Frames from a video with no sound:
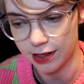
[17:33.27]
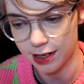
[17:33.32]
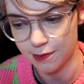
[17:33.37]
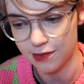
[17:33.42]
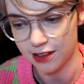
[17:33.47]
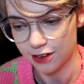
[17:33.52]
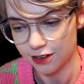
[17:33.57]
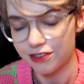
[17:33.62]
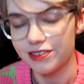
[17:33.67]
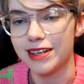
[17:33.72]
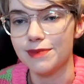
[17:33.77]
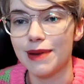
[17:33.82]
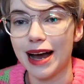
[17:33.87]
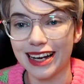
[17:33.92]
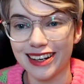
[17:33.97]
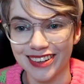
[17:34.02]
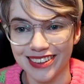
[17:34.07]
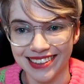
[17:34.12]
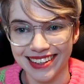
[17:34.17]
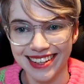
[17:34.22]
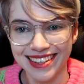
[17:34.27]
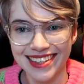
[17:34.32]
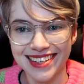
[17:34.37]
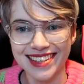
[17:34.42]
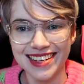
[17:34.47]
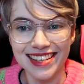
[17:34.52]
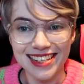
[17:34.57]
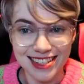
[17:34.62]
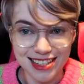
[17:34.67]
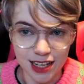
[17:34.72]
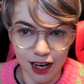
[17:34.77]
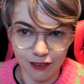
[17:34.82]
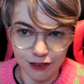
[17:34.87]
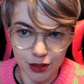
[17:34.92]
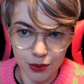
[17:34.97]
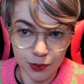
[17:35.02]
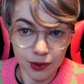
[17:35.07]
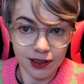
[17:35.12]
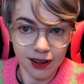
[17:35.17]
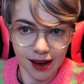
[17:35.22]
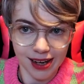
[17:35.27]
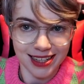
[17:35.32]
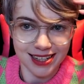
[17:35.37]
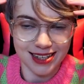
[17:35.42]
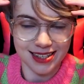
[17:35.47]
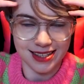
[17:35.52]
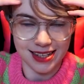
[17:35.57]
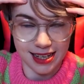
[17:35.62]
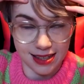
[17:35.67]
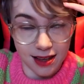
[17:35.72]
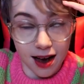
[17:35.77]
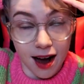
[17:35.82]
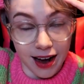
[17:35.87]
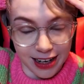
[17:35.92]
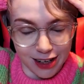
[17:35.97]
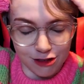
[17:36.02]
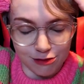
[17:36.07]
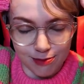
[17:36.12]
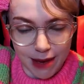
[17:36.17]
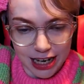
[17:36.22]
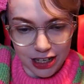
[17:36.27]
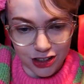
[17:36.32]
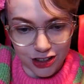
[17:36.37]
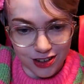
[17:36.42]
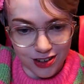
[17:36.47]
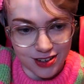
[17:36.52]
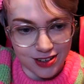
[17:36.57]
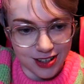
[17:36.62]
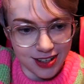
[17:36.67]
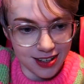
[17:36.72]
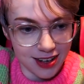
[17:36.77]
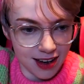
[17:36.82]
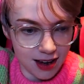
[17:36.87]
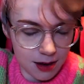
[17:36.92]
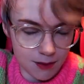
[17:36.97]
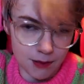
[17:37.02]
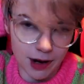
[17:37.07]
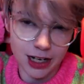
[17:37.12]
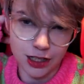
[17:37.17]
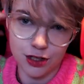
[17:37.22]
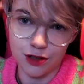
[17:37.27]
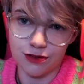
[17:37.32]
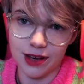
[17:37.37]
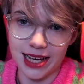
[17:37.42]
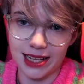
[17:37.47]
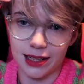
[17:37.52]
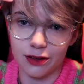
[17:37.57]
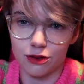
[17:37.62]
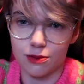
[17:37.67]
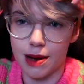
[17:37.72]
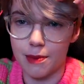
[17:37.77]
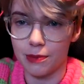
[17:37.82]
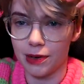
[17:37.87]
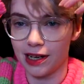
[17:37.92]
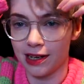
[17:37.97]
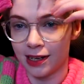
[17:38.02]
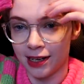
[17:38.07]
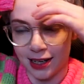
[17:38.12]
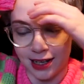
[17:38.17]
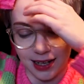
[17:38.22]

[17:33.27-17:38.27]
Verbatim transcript: Give me your feedback on stuff you would like to see that I have mentioned. Um, I do vaguely remember.